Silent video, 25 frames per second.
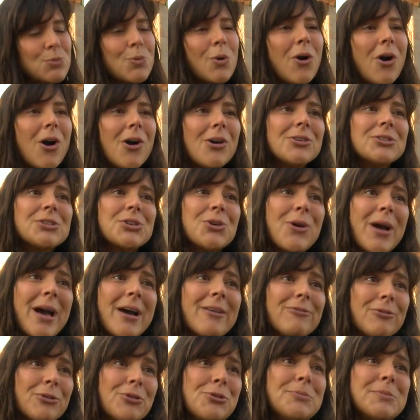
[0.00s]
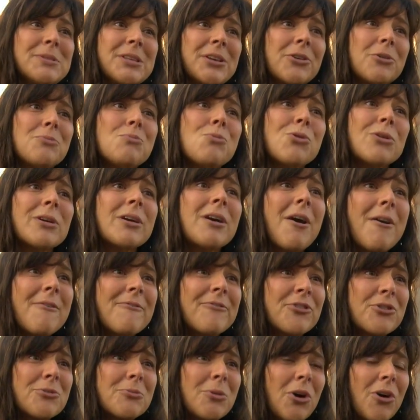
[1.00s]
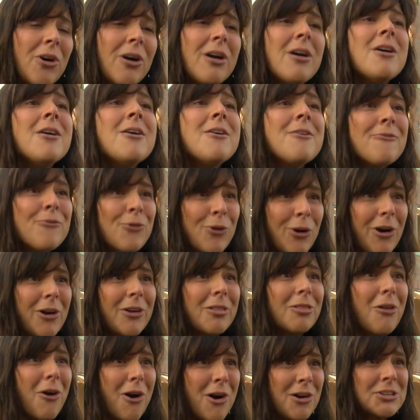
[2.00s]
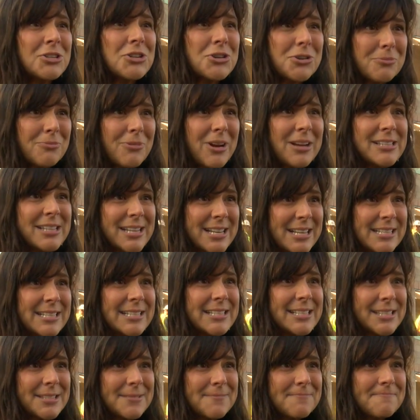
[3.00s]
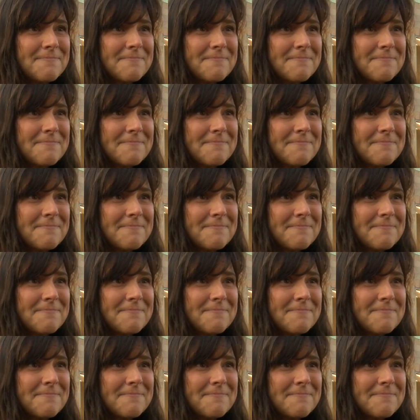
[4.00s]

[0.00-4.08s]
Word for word: We'll also have rooms that are more comfortable for our long term residents.